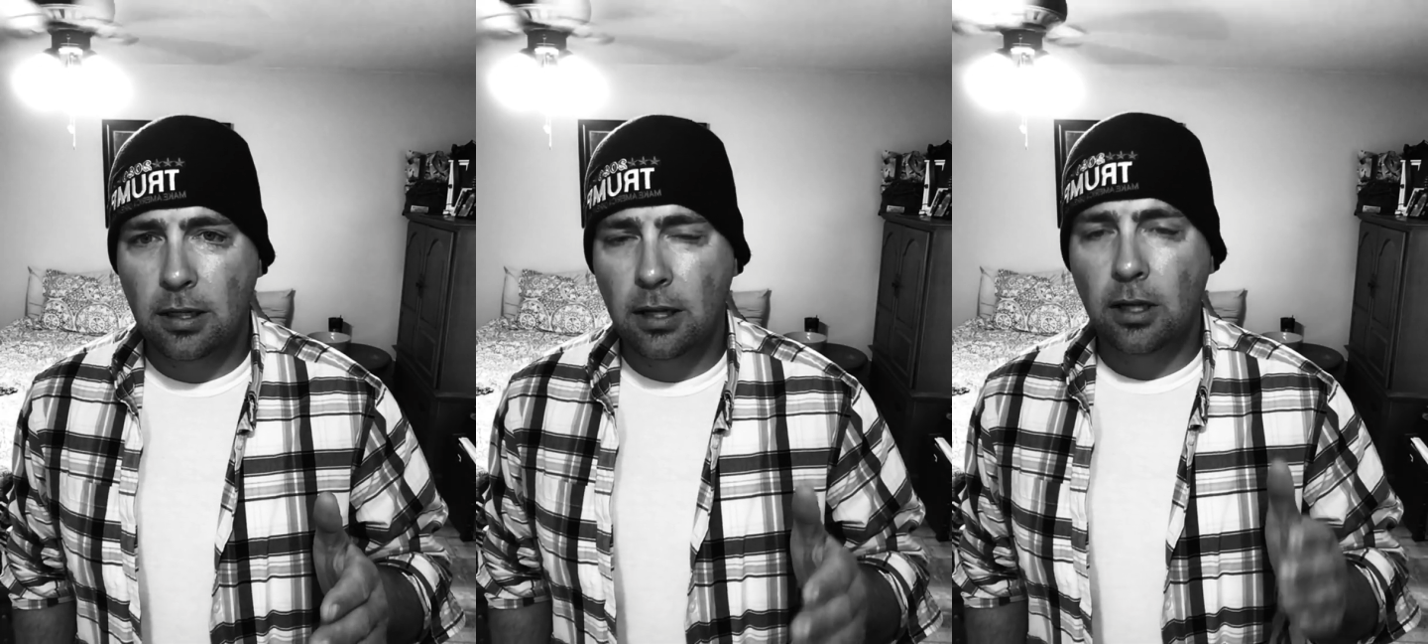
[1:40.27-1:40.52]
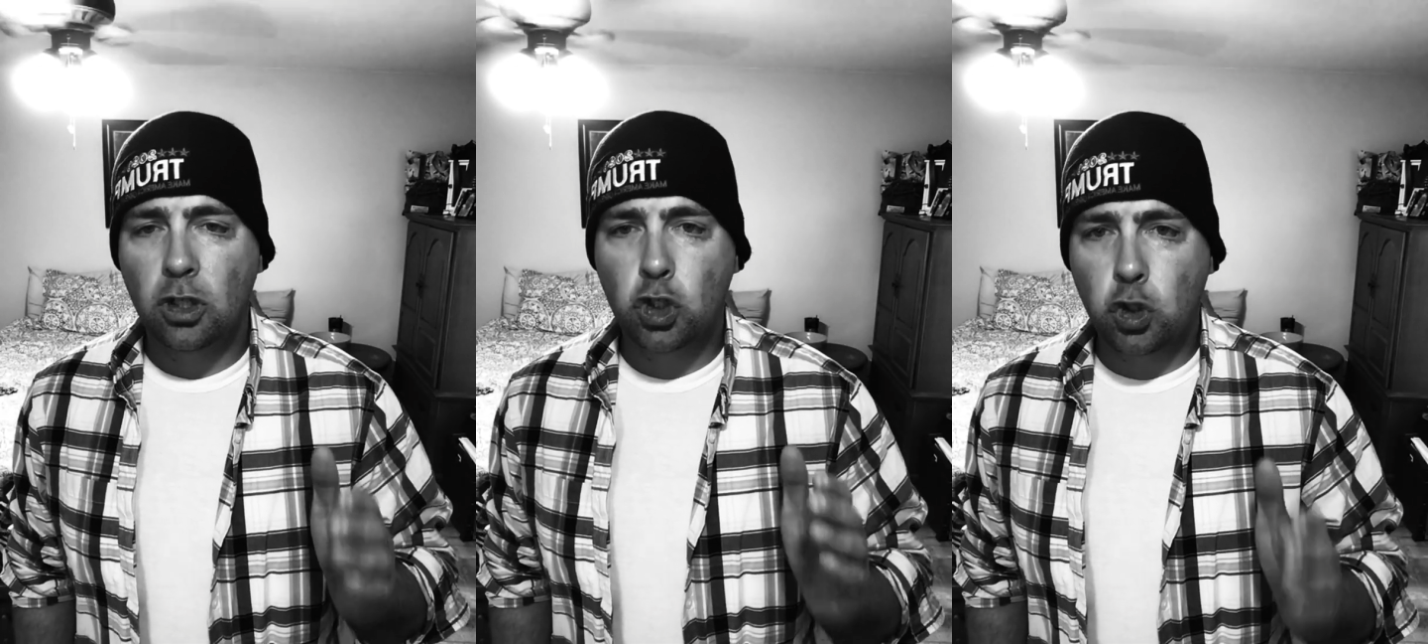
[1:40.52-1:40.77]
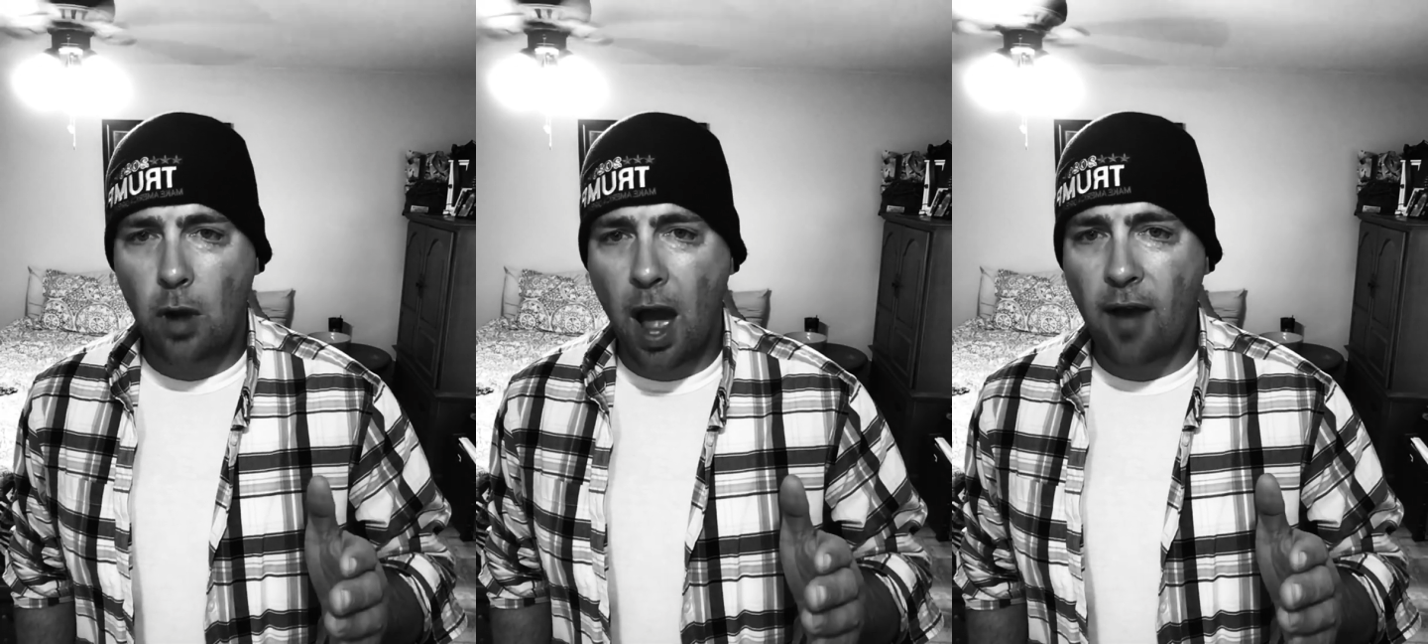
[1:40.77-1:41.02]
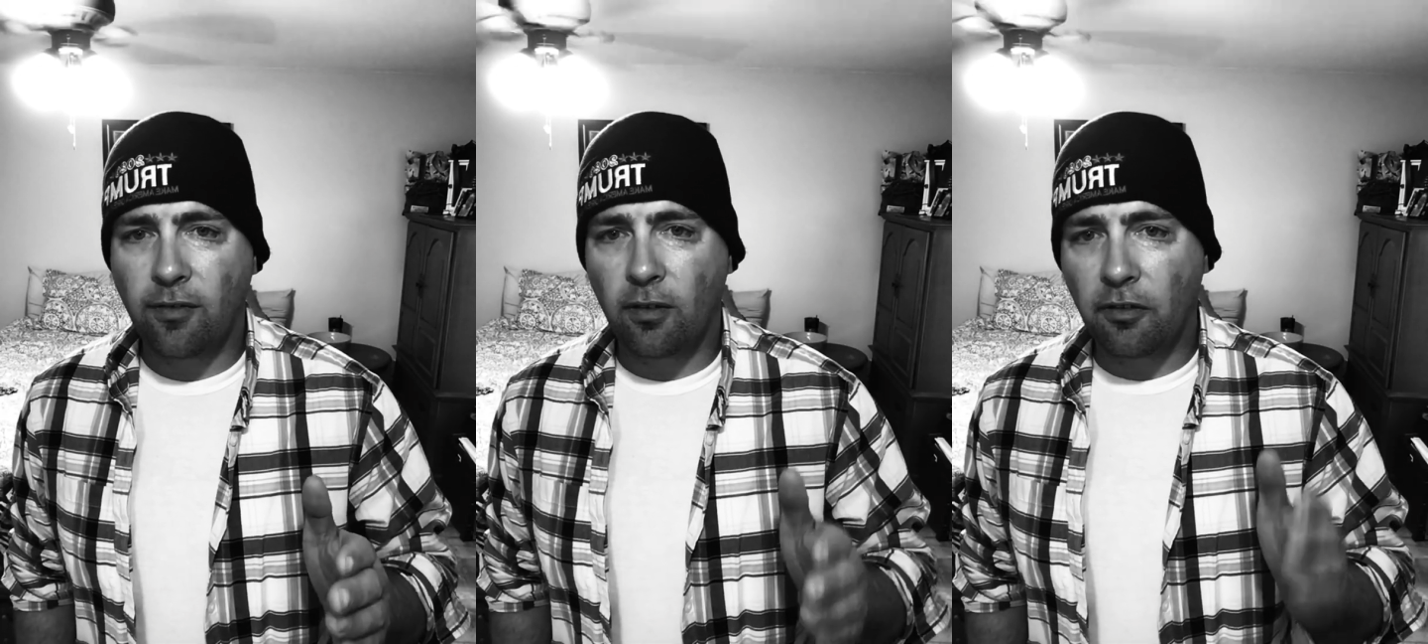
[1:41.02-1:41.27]

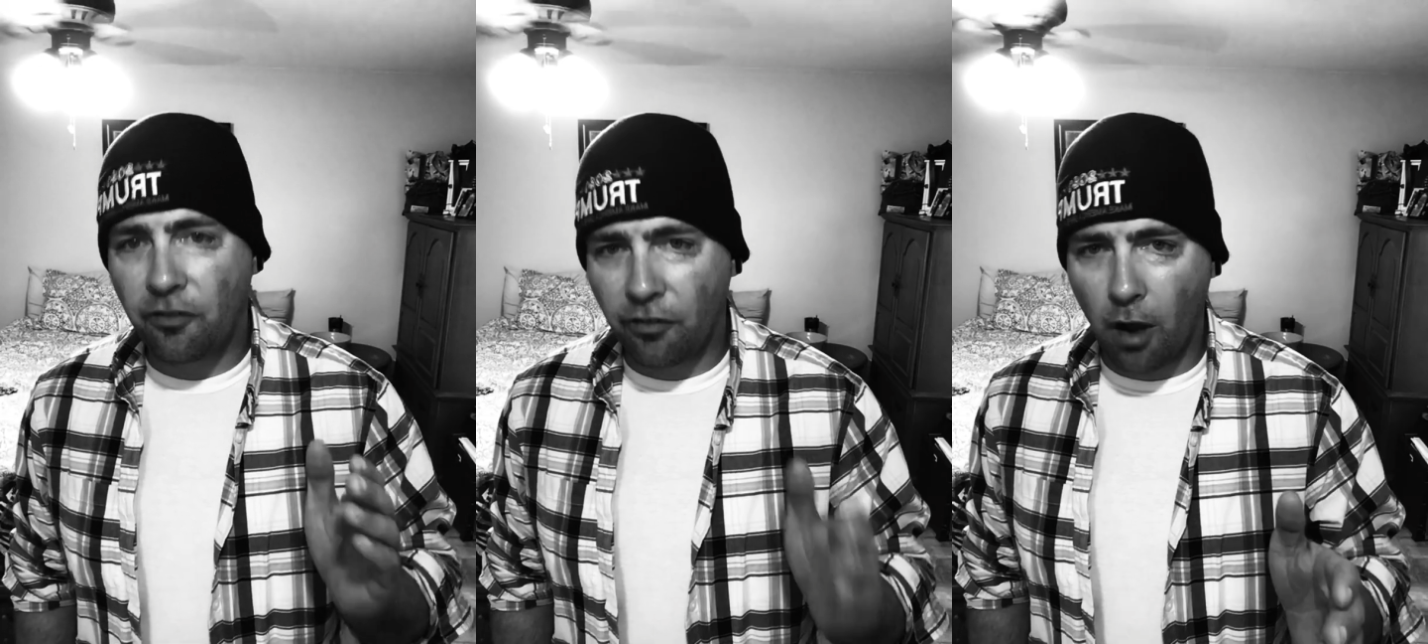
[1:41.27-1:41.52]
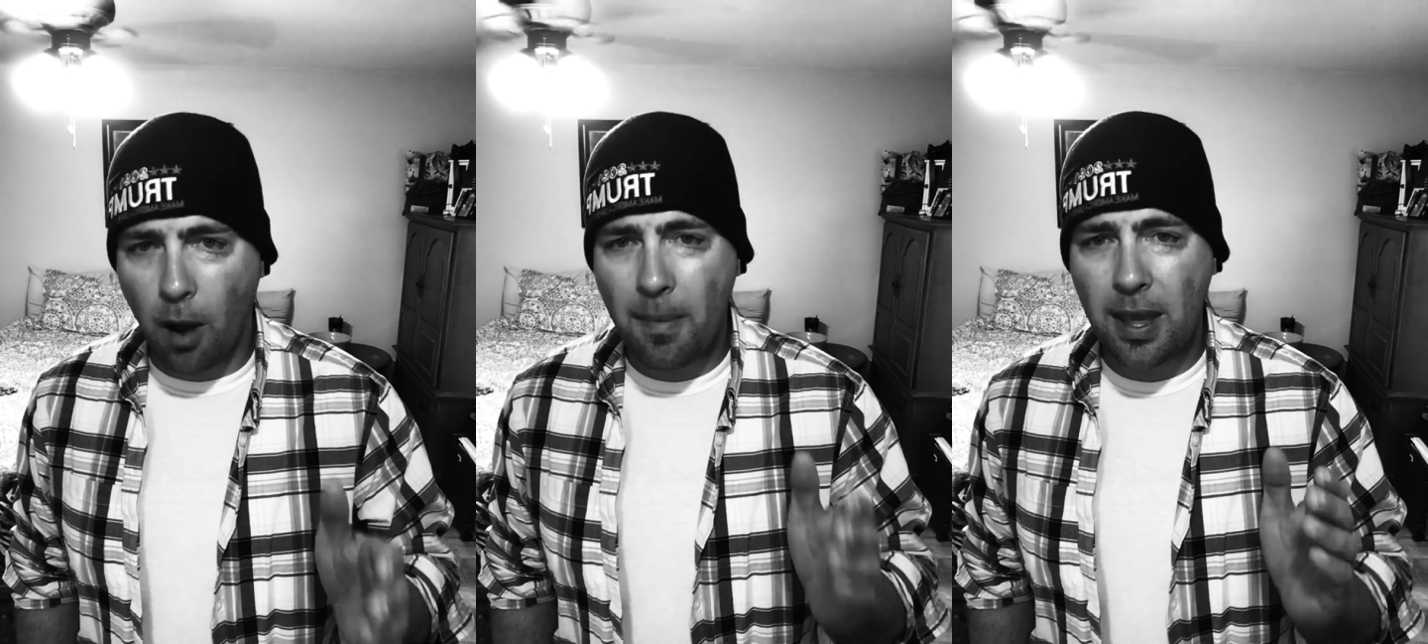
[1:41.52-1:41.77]
travel from